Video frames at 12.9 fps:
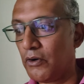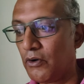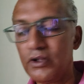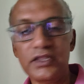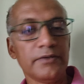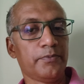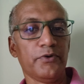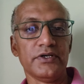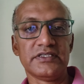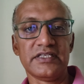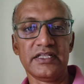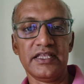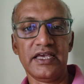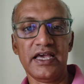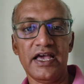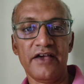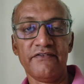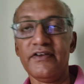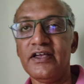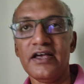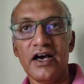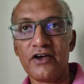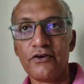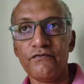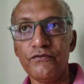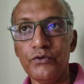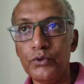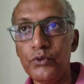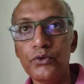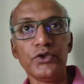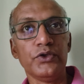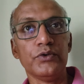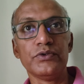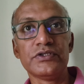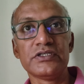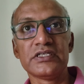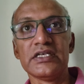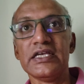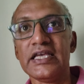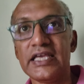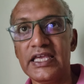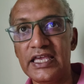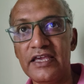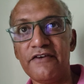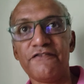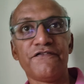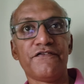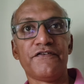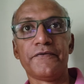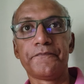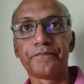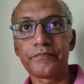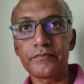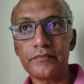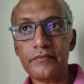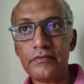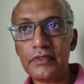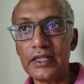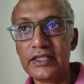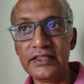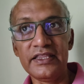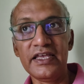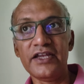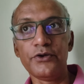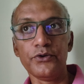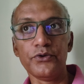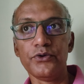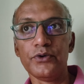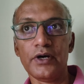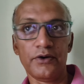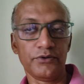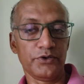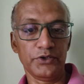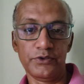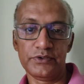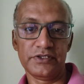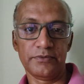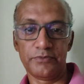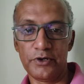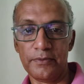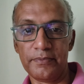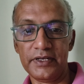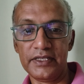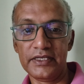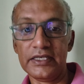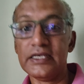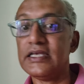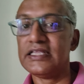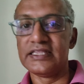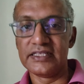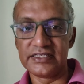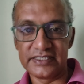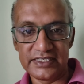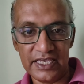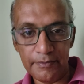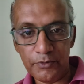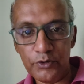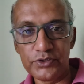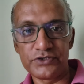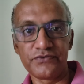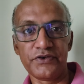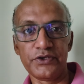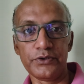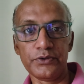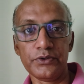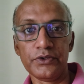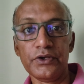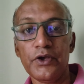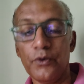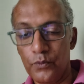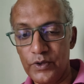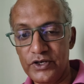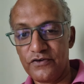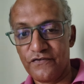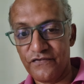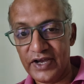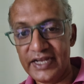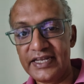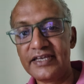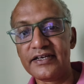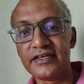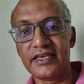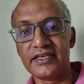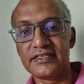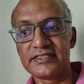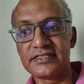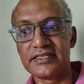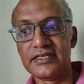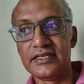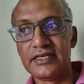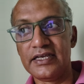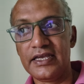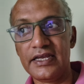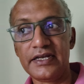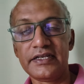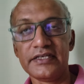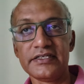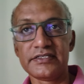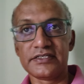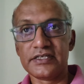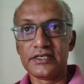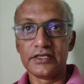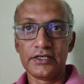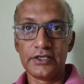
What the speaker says: all the points that they have are of no use if they don't know how to use it properly. The same goes for you. When you're fighting a case, it is